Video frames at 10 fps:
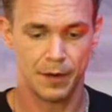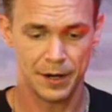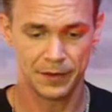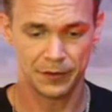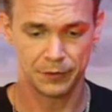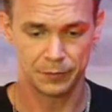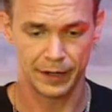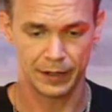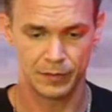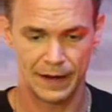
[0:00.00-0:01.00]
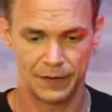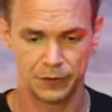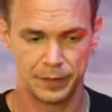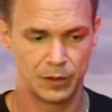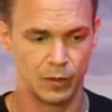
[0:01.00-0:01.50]
of the spring, we had this
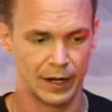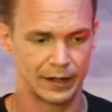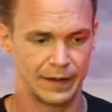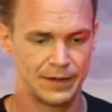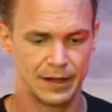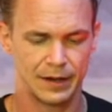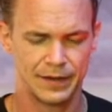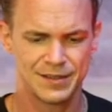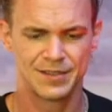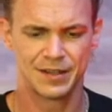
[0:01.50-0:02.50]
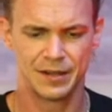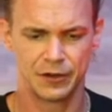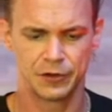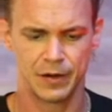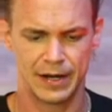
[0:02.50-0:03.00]
big wick. And this is another
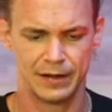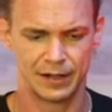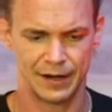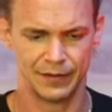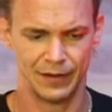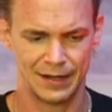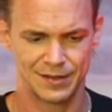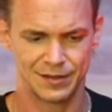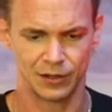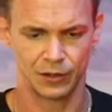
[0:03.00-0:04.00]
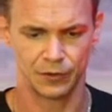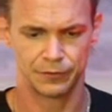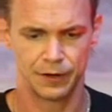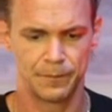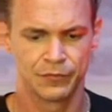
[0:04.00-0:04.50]
great kind of lesson to learn
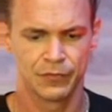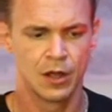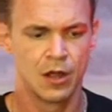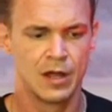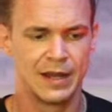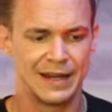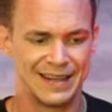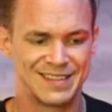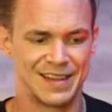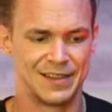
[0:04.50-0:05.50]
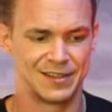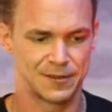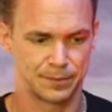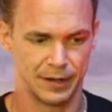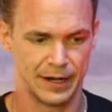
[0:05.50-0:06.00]
from, is the
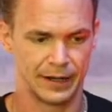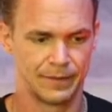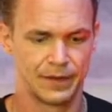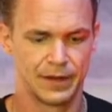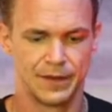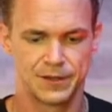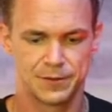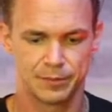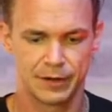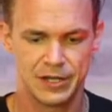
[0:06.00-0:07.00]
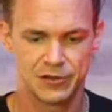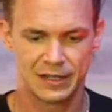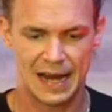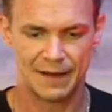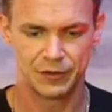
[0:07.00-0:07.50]
spring. The spring usually
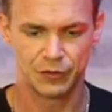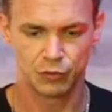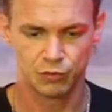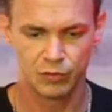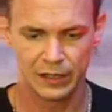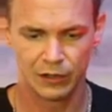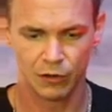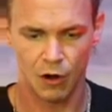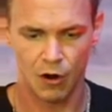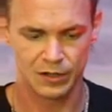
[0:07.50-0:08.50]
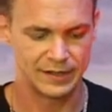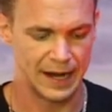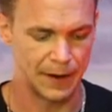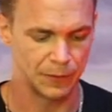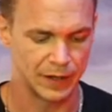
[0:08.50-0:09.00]
have these really long
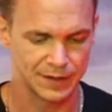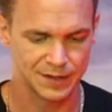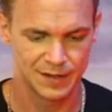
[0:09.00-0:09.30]
down wicks